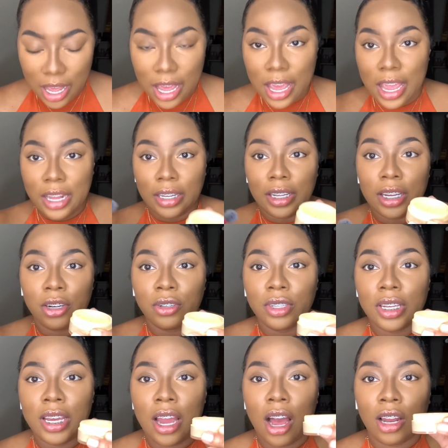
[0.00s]
and
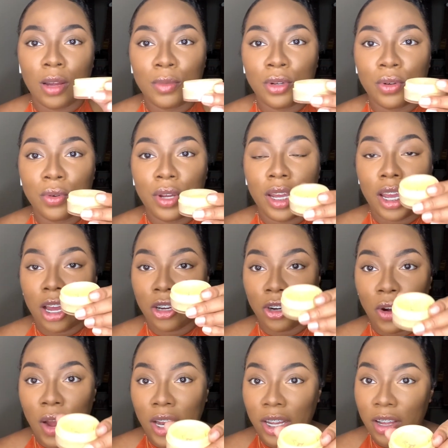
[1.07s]
literally all I'm doing, y'all know
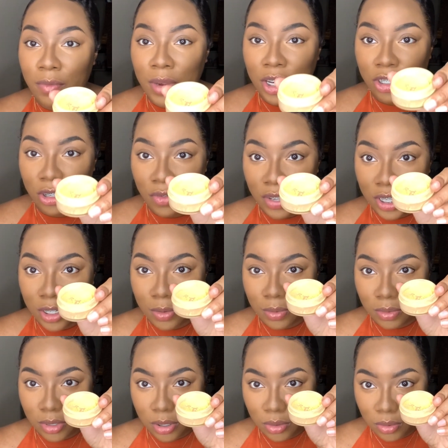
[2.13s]
I love my Juvia's,
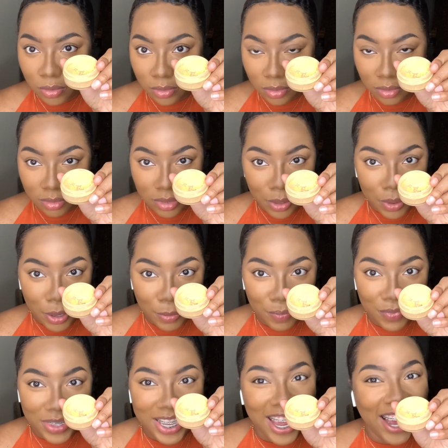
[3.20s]
oh, there we go.
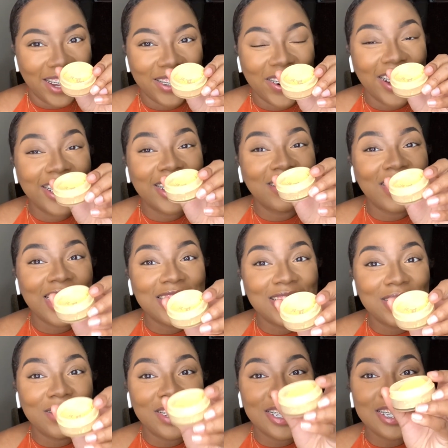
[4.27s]
Y'all know I love my
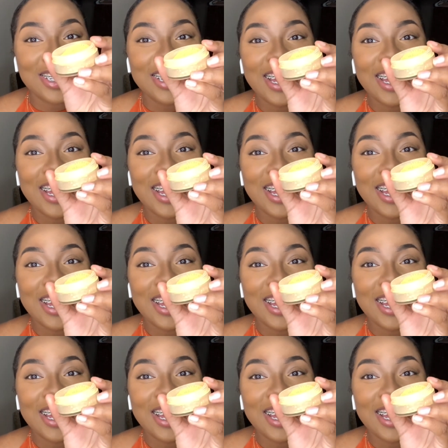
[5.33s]
Juvia's